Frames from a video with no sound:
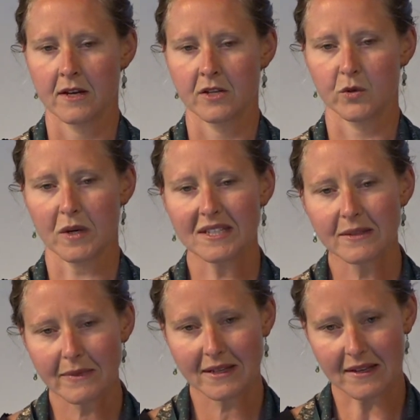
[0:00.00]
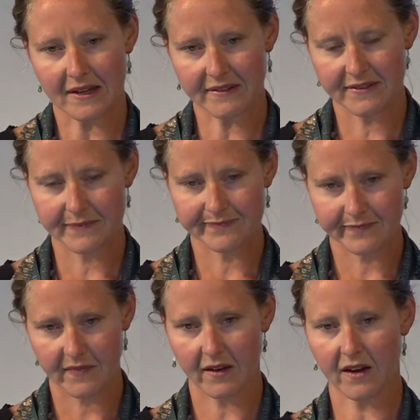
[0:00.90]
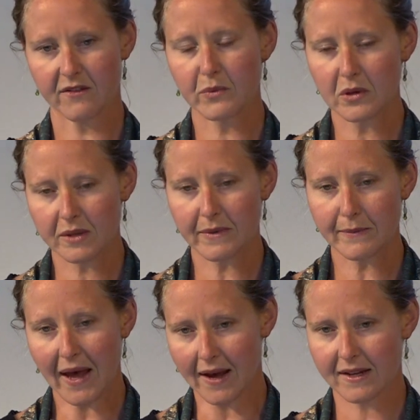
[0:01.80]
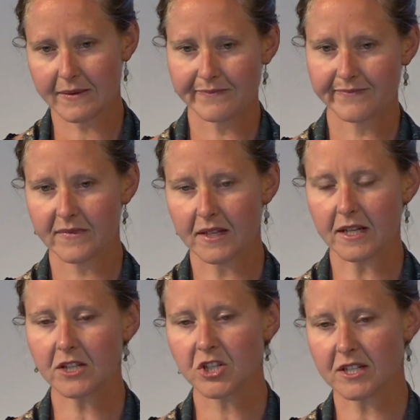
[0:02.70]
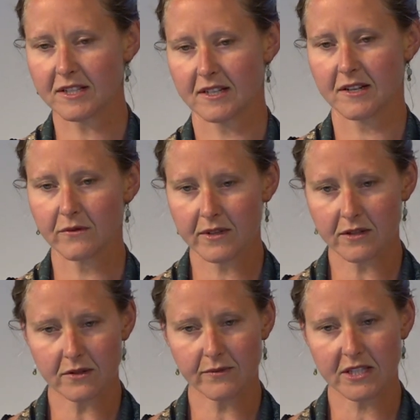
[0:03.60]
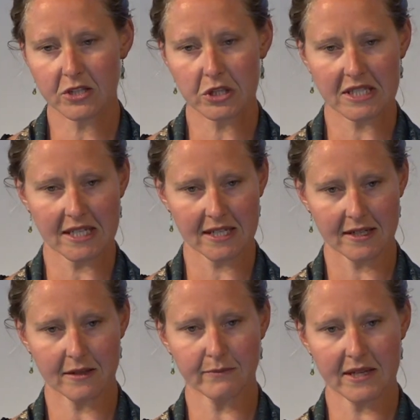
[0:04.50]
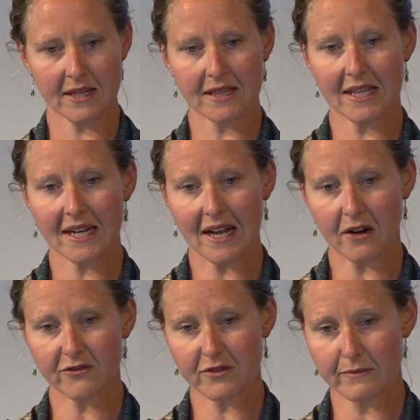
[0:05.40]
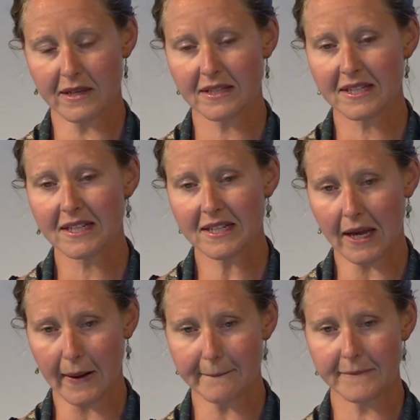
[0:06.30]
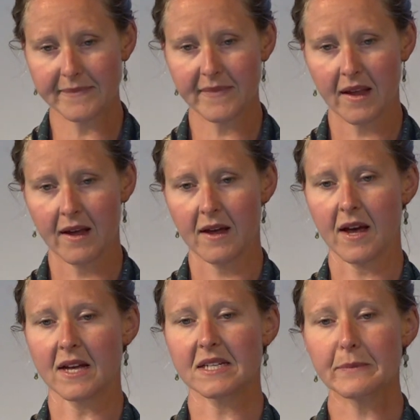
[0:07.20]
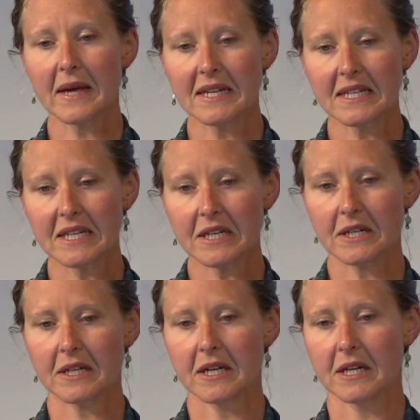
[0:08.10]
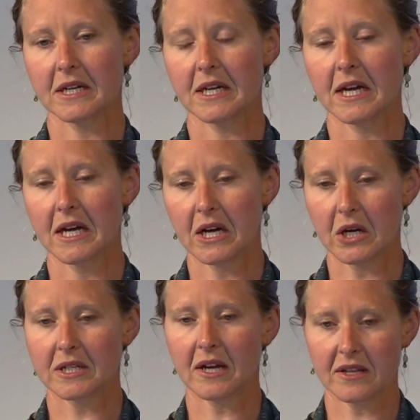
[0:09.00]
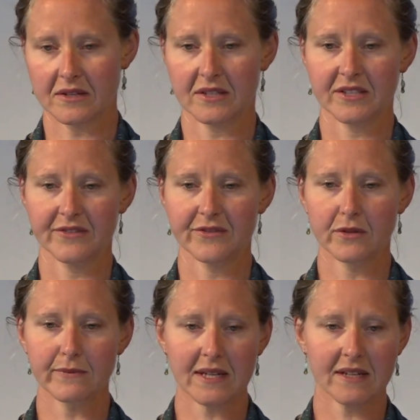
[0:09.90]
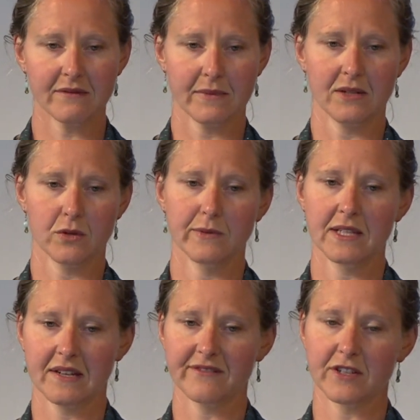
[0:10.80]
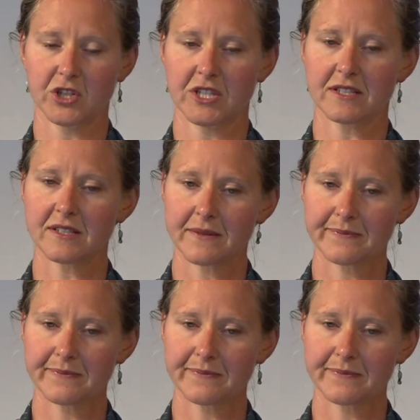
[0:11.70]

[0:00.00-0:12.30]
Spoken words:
Twice in my life, I have broken my back, each incident resulting in being laid out for months at a time and depending on others for many of my normal life functions,